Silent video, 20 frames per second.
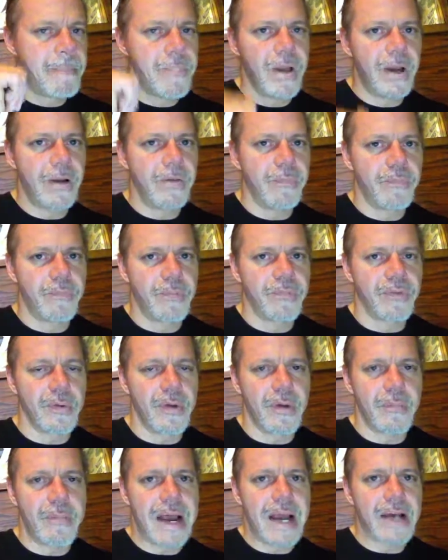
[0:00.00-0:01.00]
and from
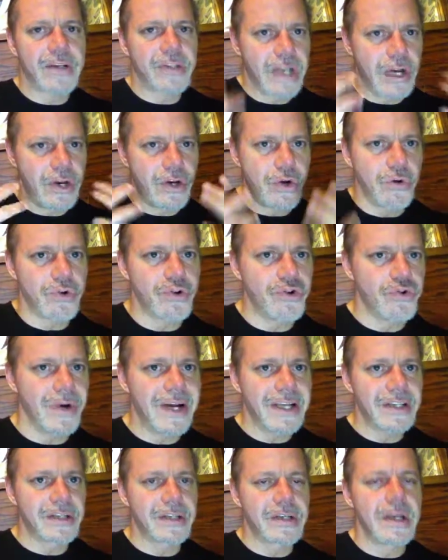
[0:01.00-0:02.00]
the mask and your
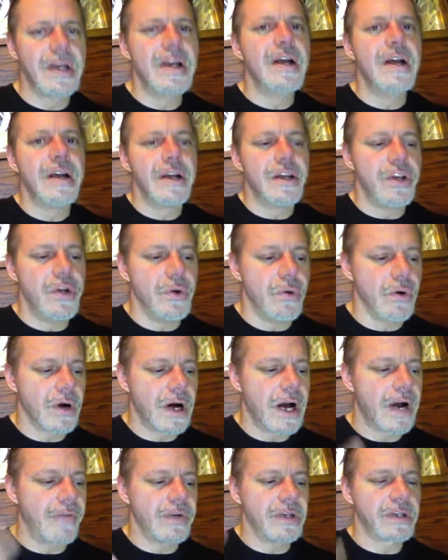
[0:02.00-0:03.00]
dress, you were
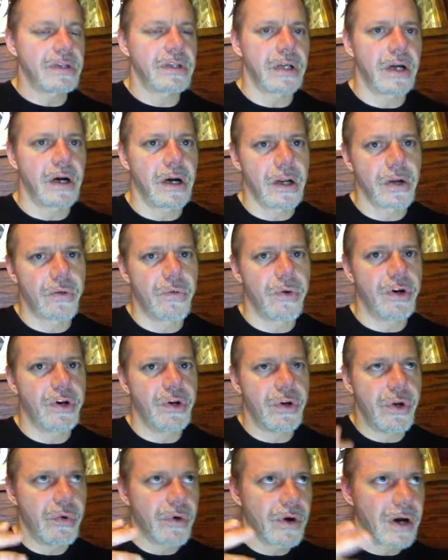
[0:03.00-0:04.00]
obviously Harlequin, or
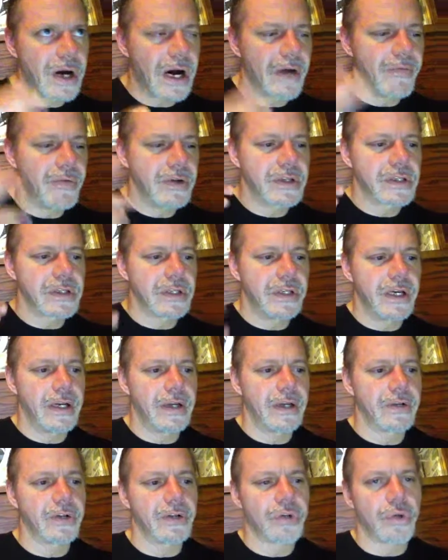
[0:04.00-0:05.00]
you were obviously
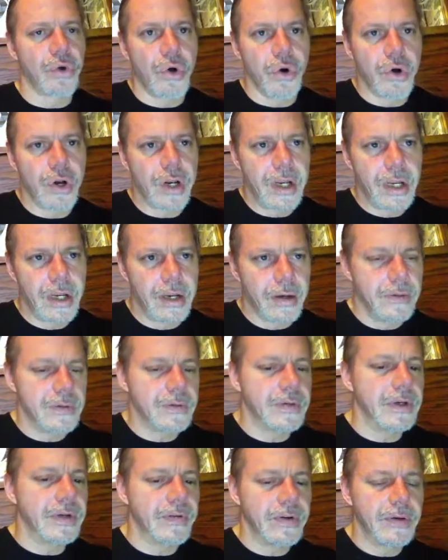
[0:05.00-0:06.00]
El Dottore, or
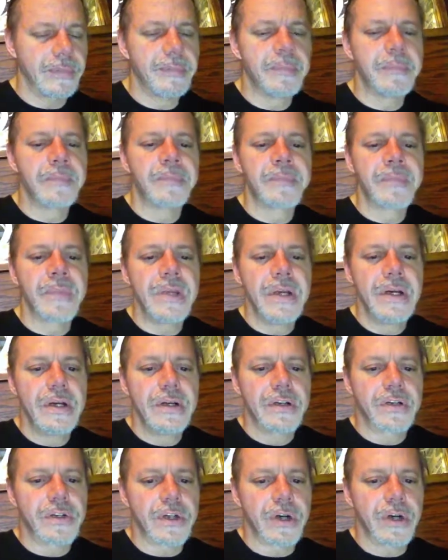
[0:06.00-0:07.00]
whatever.
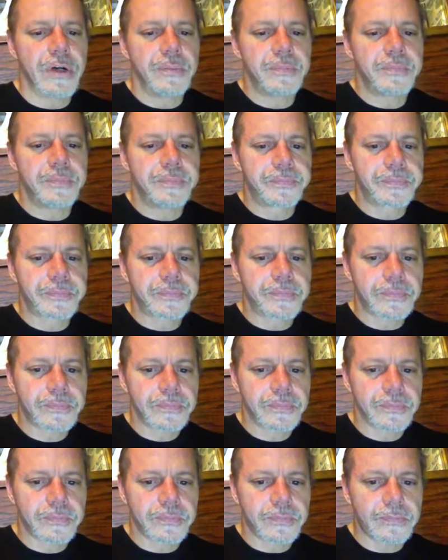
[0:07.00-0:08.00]
So
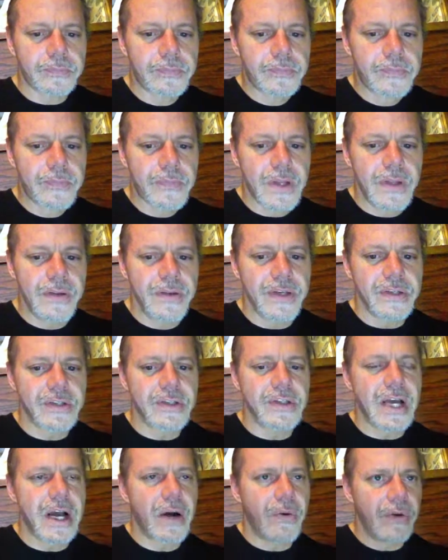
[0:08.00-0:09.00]
this
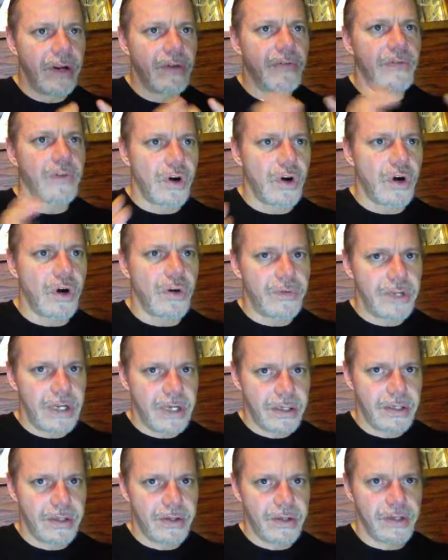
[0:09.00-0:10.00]
is how it evolved
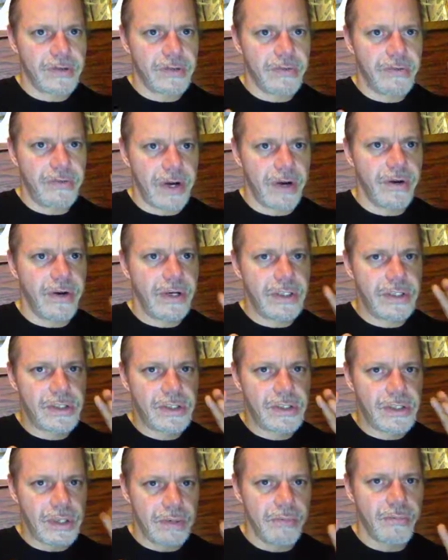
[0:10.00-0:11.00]
into this very
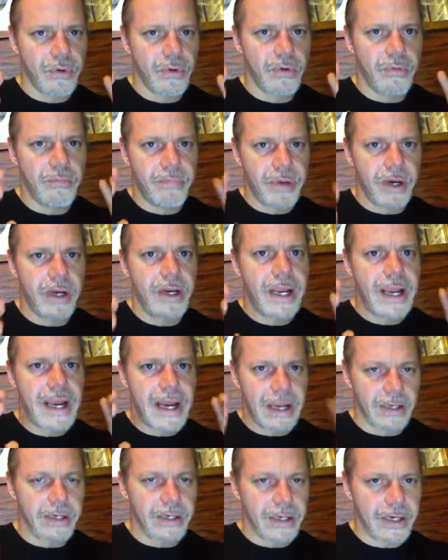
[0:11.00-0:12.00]
simple but
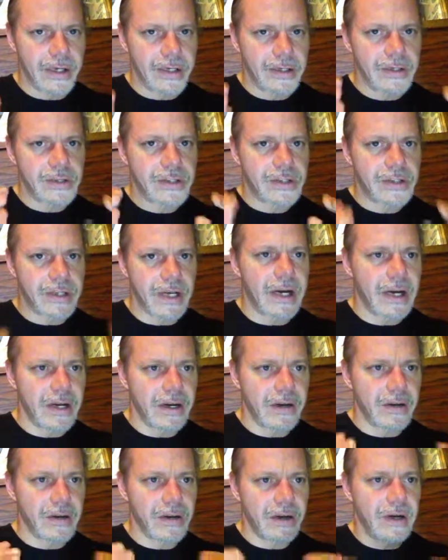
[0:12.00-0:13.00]
elegant
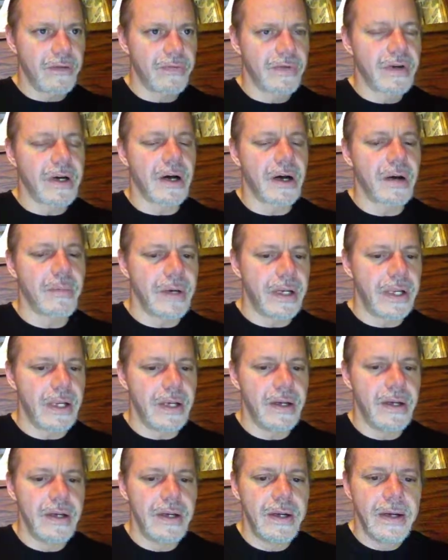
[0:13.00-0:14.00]
style of comedy.
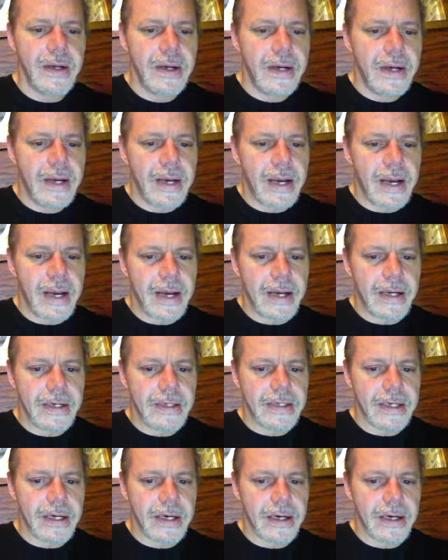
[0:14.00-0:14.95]
And